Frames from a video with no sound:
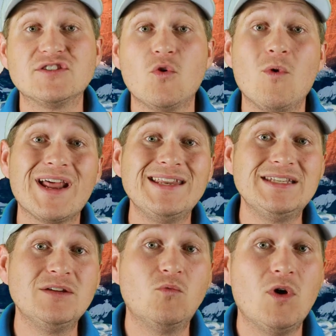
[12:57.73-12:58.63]
So what I
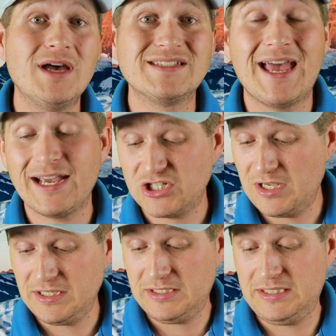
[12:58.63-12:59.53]
did was I
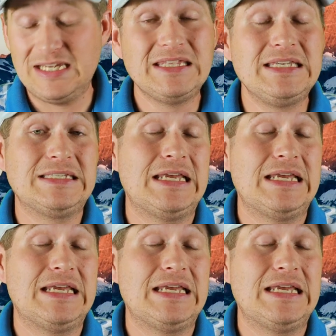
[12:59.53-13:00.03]
actually did these